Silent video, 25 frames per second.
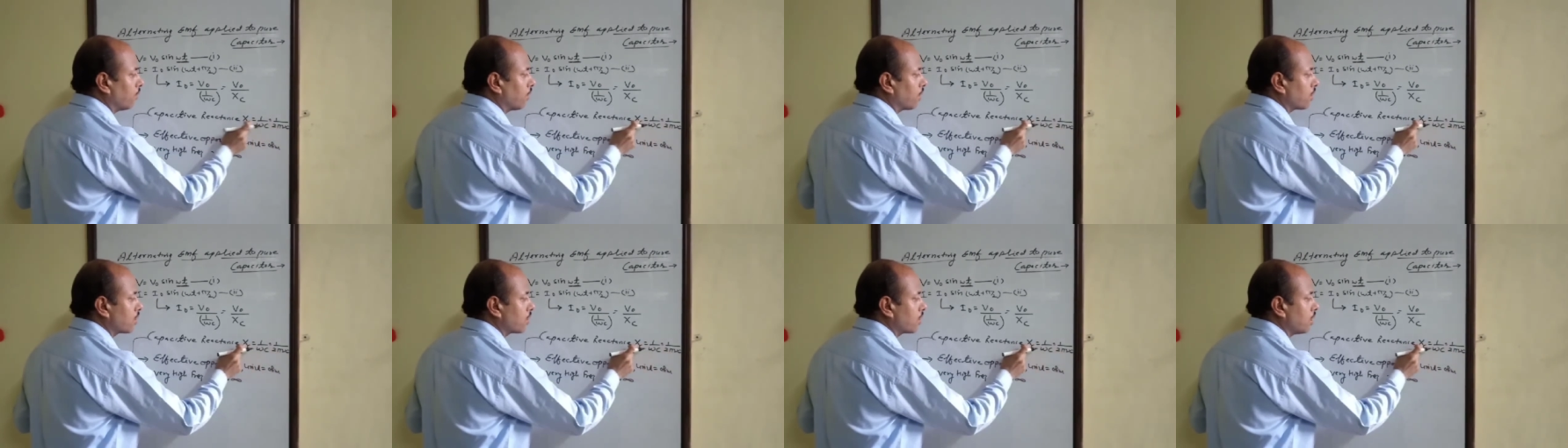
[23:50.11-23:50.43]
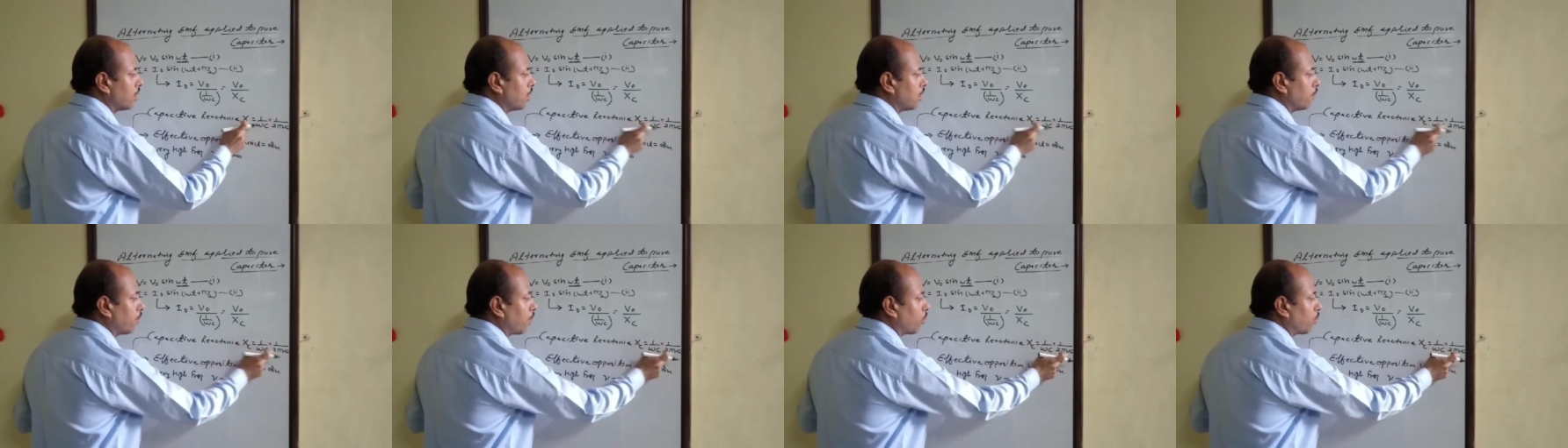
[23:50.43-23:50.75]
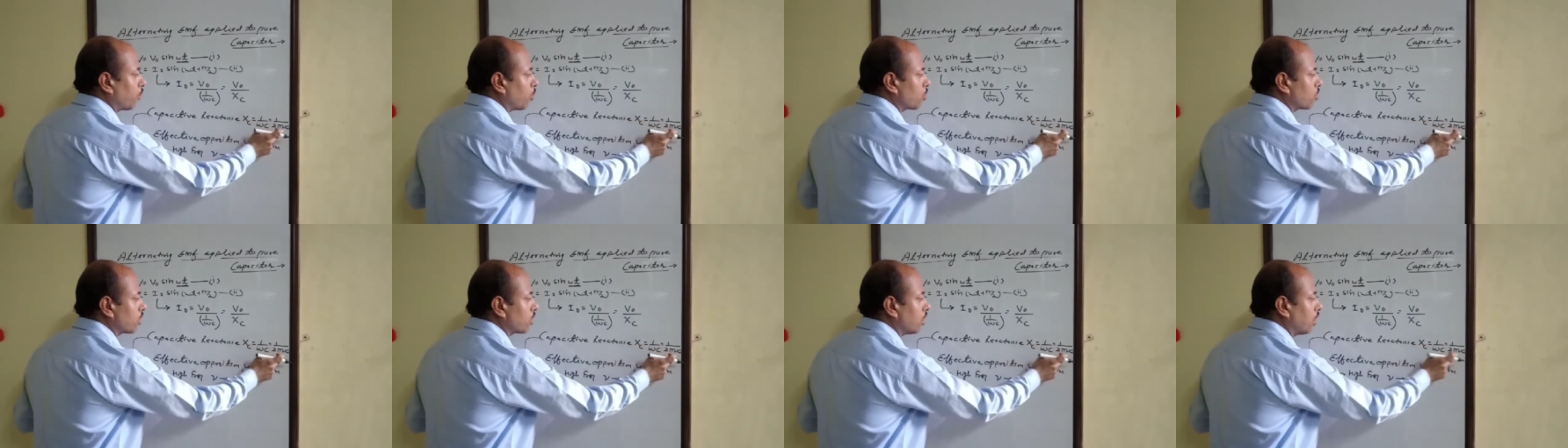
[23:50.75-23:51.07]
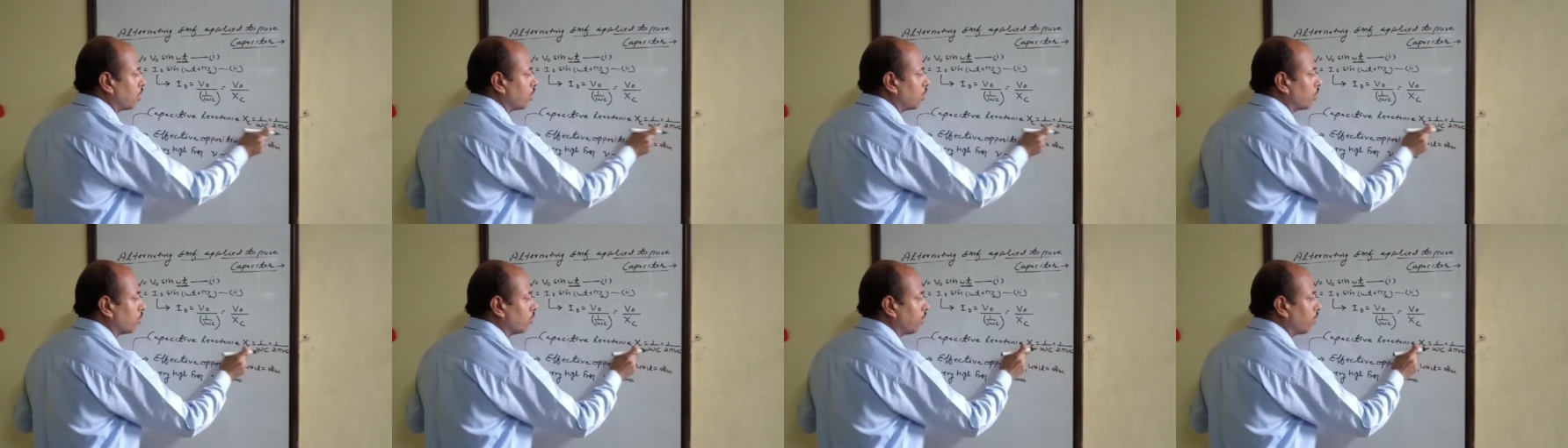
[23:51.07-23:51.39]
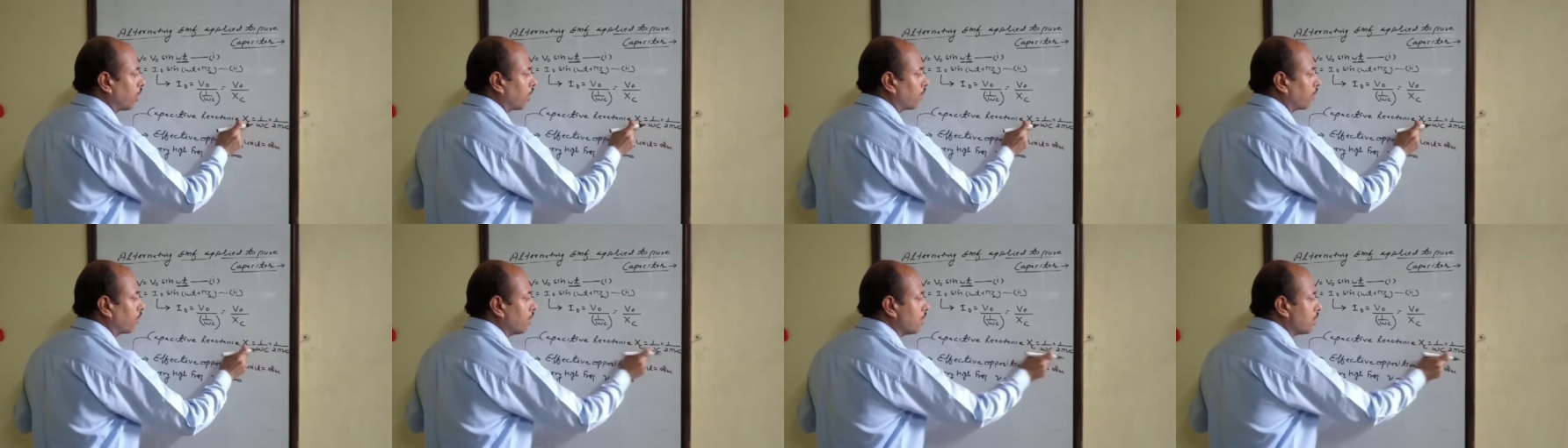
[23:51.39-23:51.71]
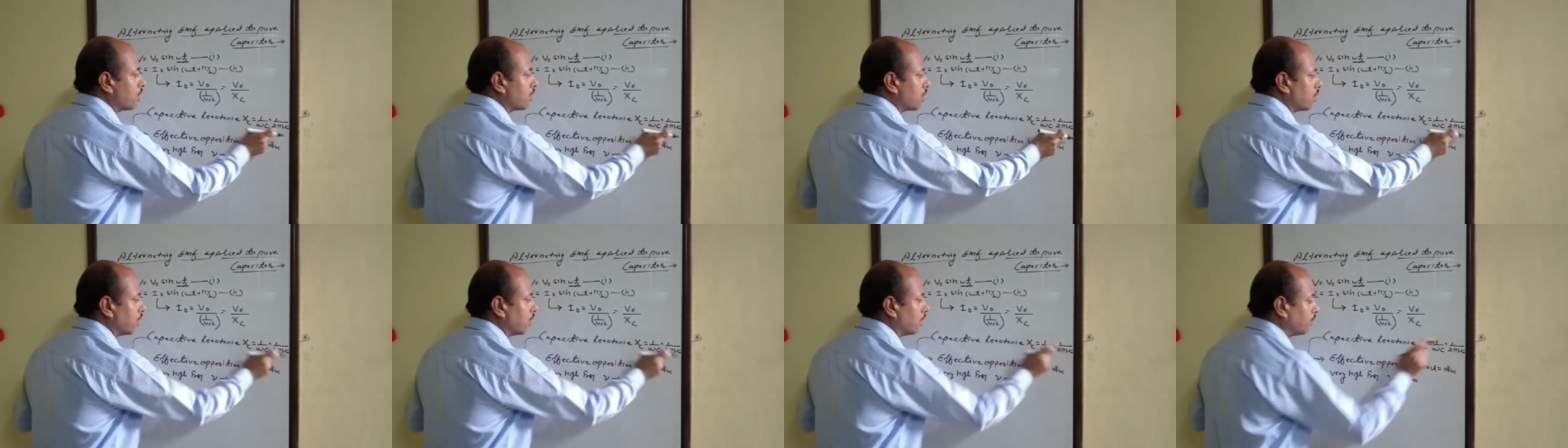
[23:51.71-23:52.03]
inversely proportional to
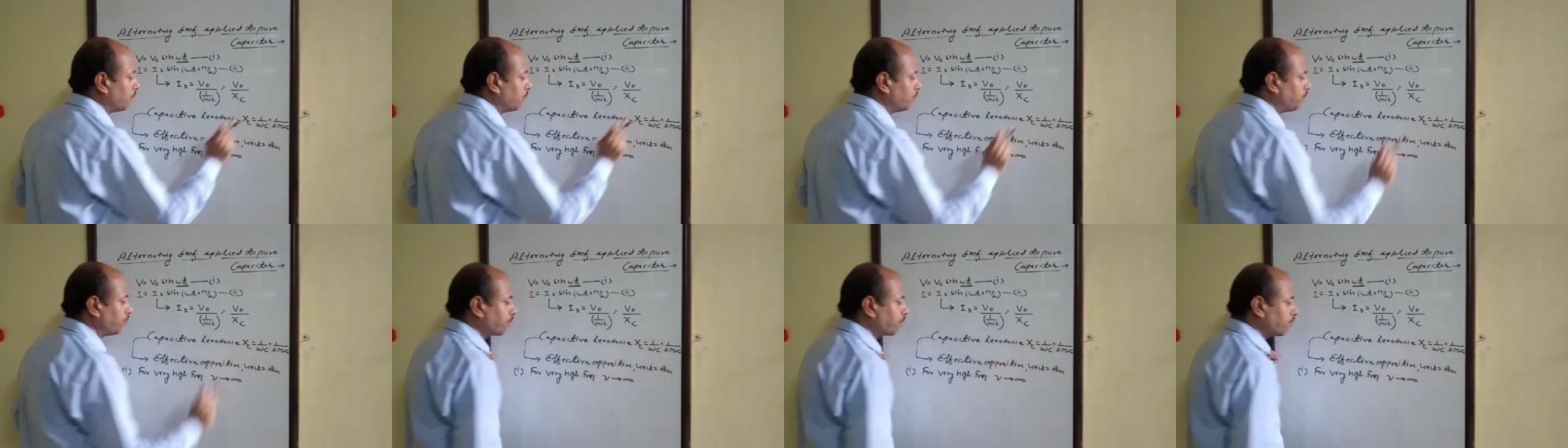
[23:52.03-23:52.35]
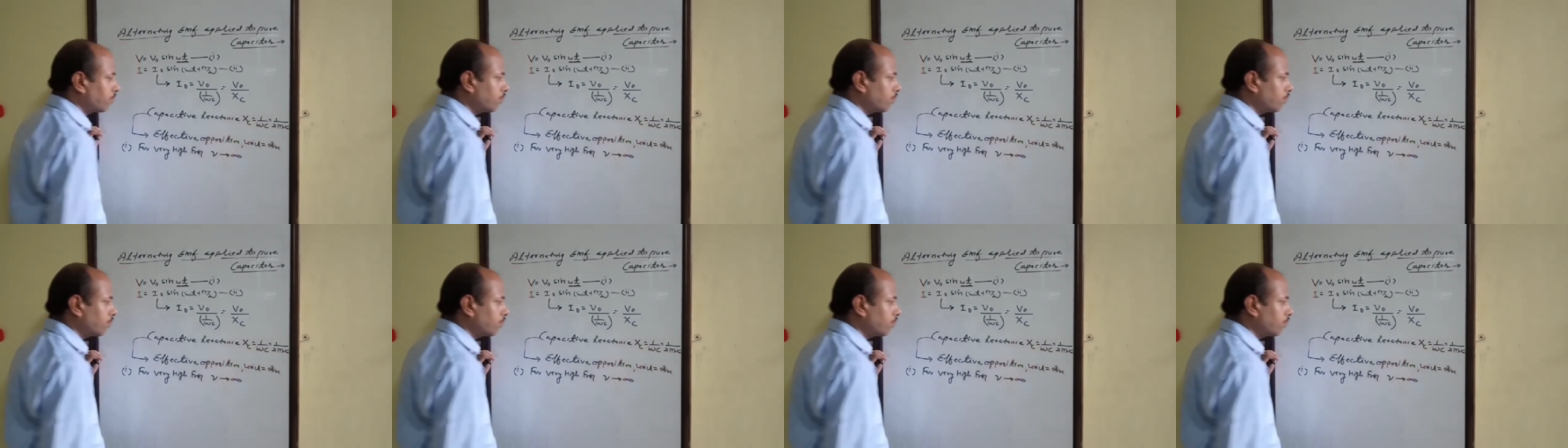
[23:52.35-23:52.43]
frequency.